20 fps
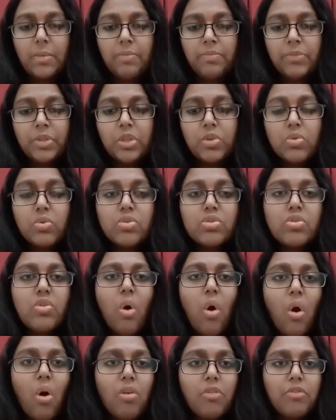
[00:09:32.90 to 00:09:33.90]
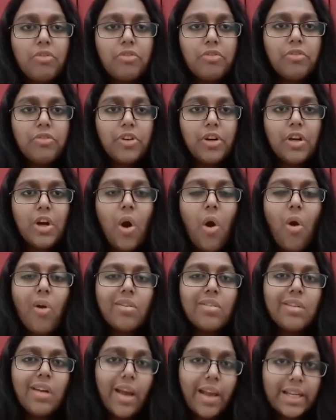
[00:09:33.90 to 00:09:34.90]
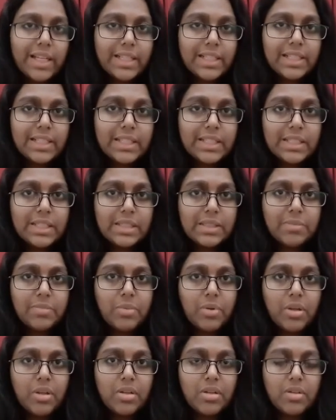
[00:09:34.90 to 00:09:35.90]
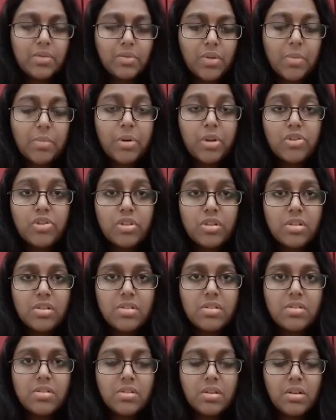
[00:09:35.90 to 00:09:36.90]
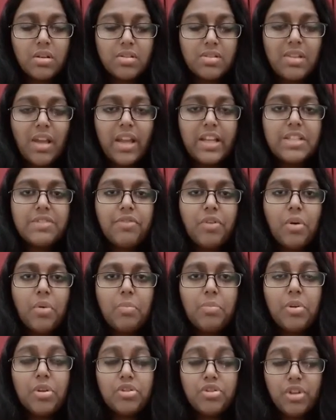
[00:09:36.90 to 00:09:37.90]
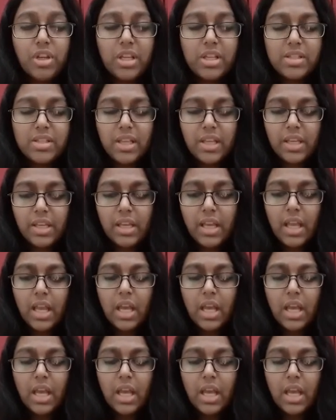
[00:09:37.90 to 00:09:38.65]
use of online commercial sites for purchasing,